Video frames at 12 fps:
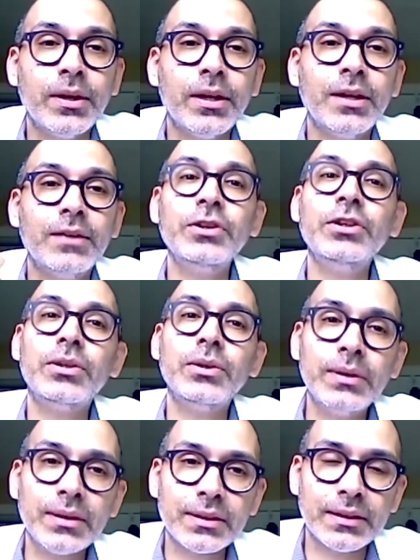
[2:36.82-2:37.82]
If you're
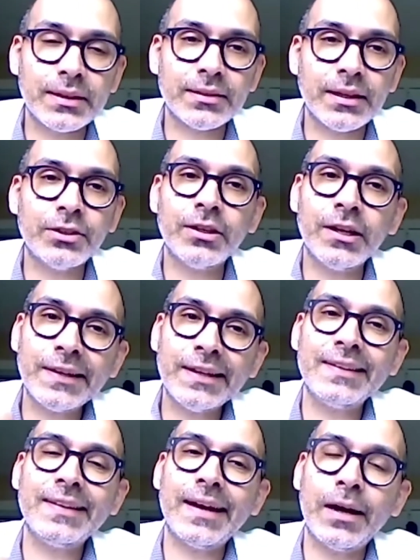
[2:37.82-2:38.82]
doing things and you're not
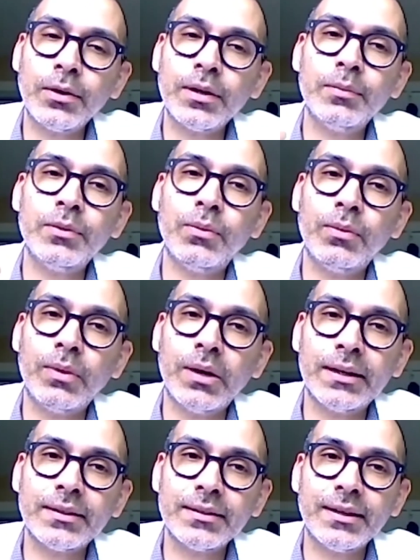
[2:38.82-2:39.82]
getting the outcome you want,
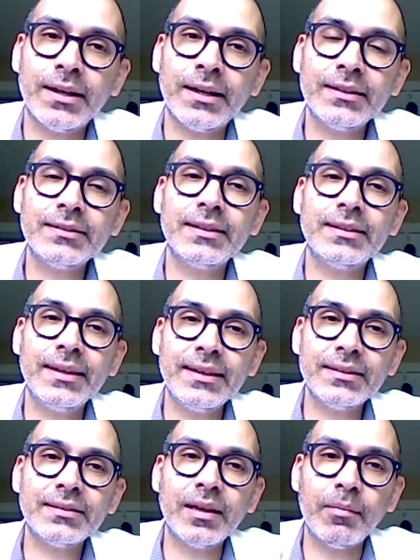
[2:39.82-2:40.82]
I'm going to say, take
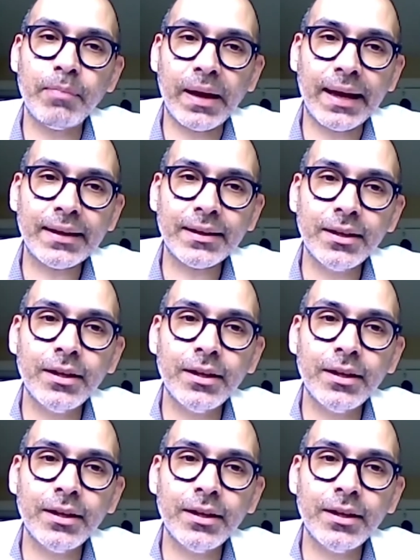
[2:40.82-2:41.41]
a step back,